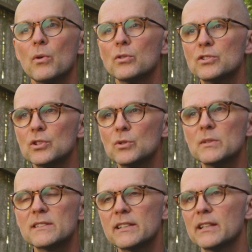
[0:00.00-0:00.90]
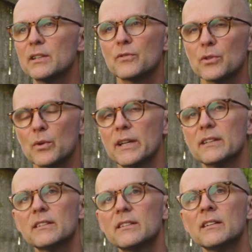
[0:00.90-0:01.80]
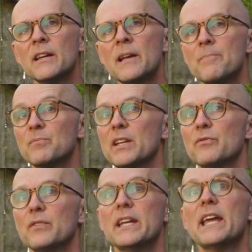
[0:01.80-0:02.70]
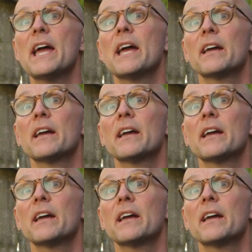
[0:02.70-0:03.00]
Most humans take it for granted that we